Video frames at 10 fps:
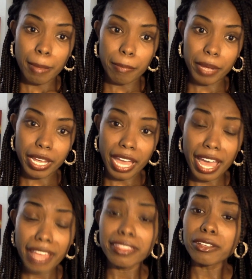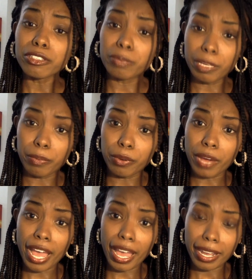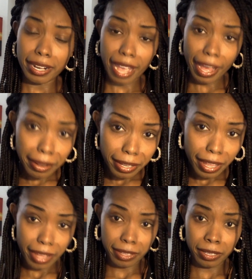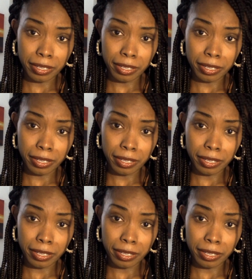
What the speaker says: But had those people had an ally